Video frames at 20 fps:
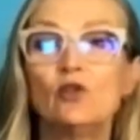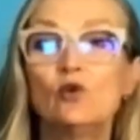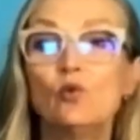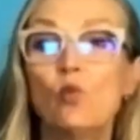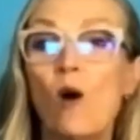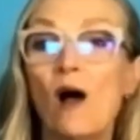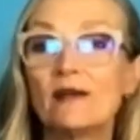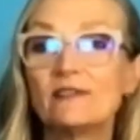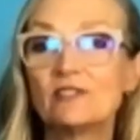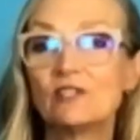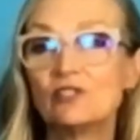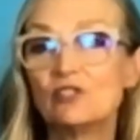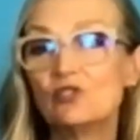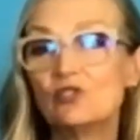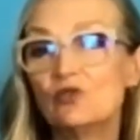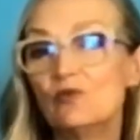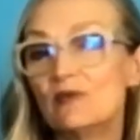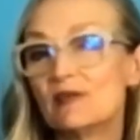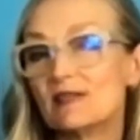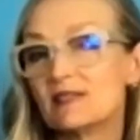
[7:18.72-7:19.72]
You want to
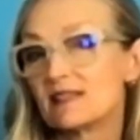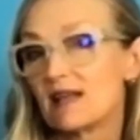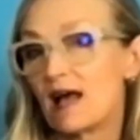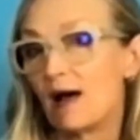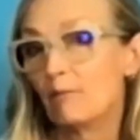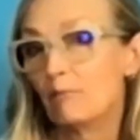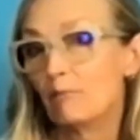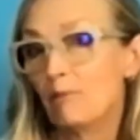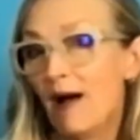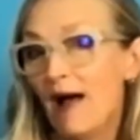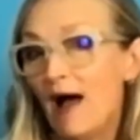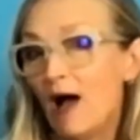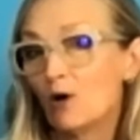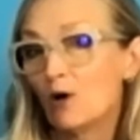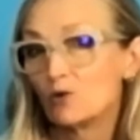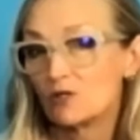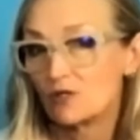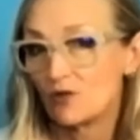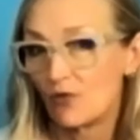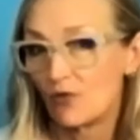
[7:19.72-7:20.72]
do this
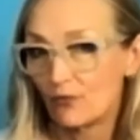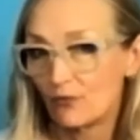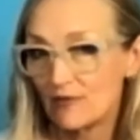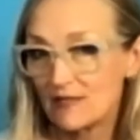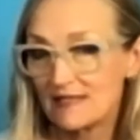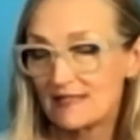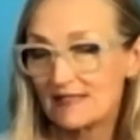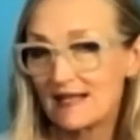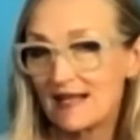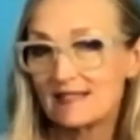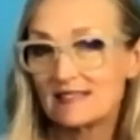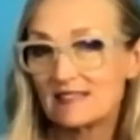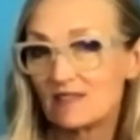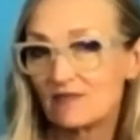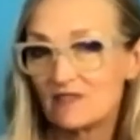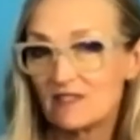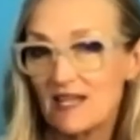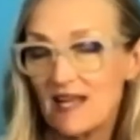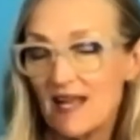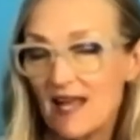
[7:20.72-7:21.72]
about 3 sets
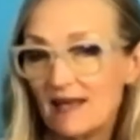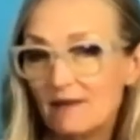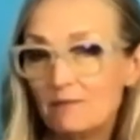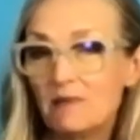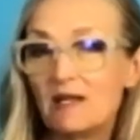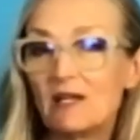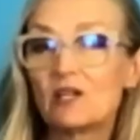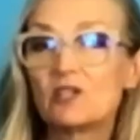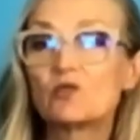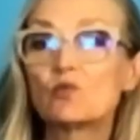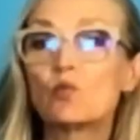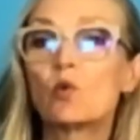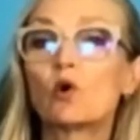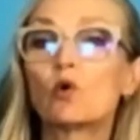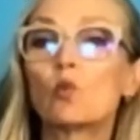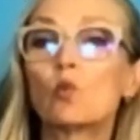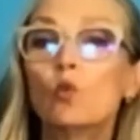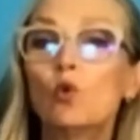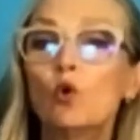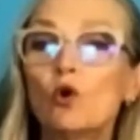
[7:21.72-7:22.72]
of 10 because
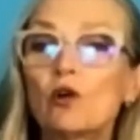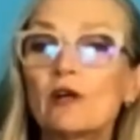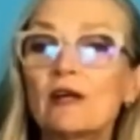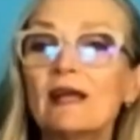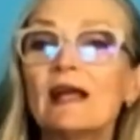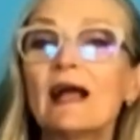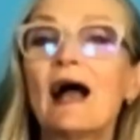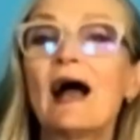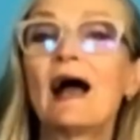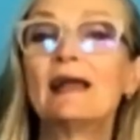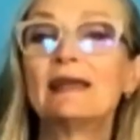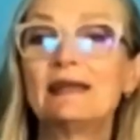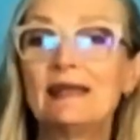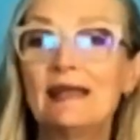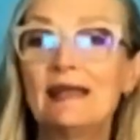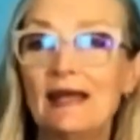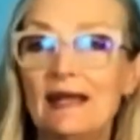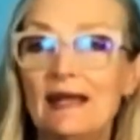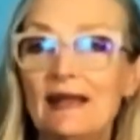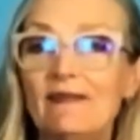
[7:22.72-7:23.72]
we're working
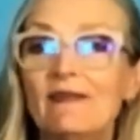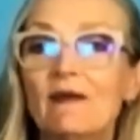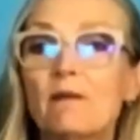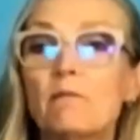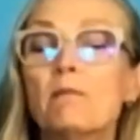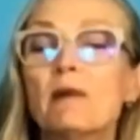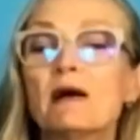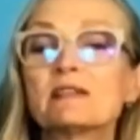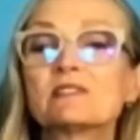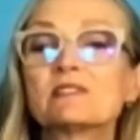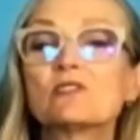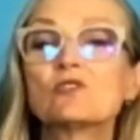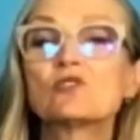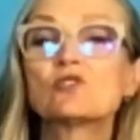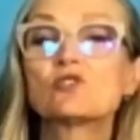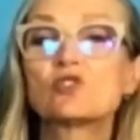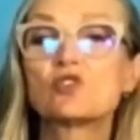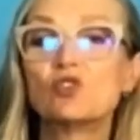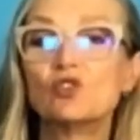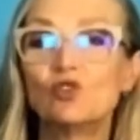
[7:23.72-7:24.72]
on getting the
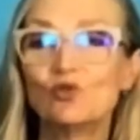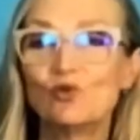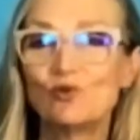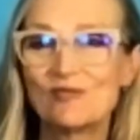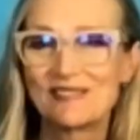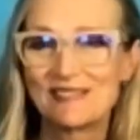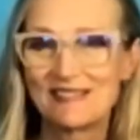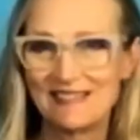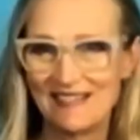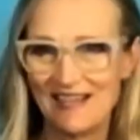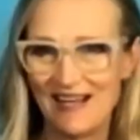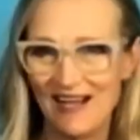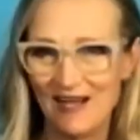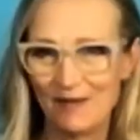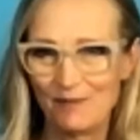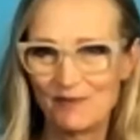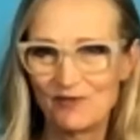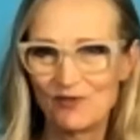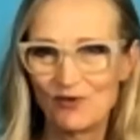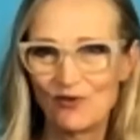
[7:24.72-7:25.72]
muscles to loosen
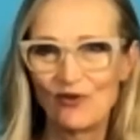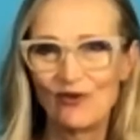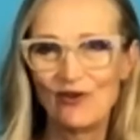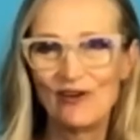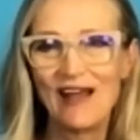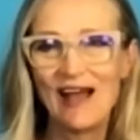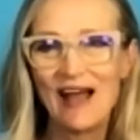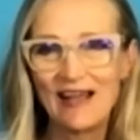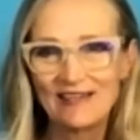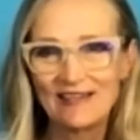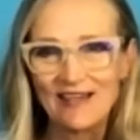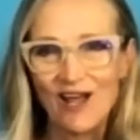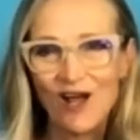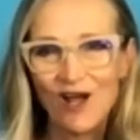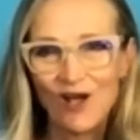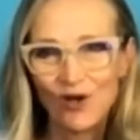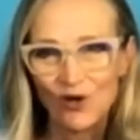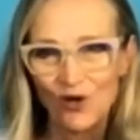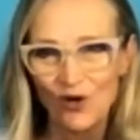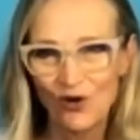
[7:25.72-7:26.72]
up so they're not
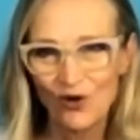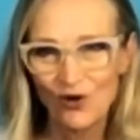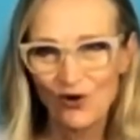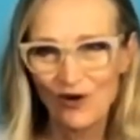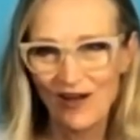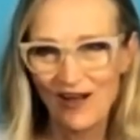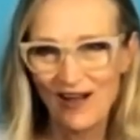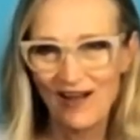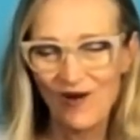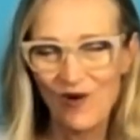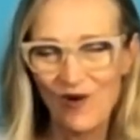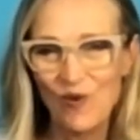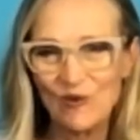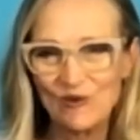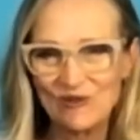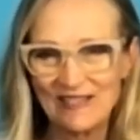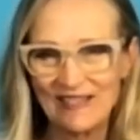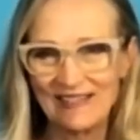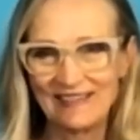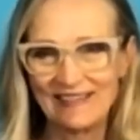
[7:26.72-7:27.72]

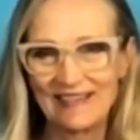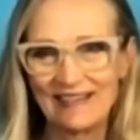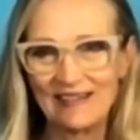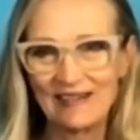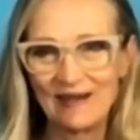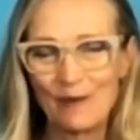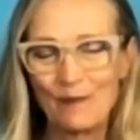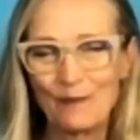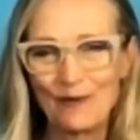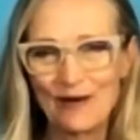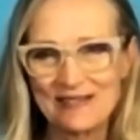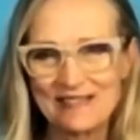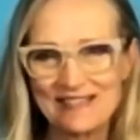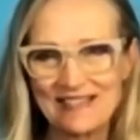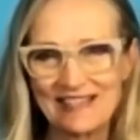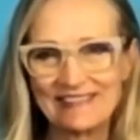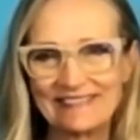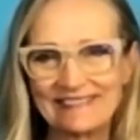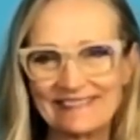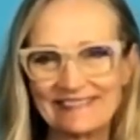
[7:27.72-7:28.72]
holding and
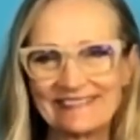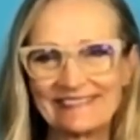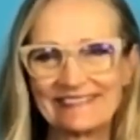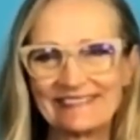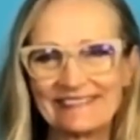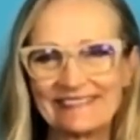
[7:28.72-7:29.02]
compressing.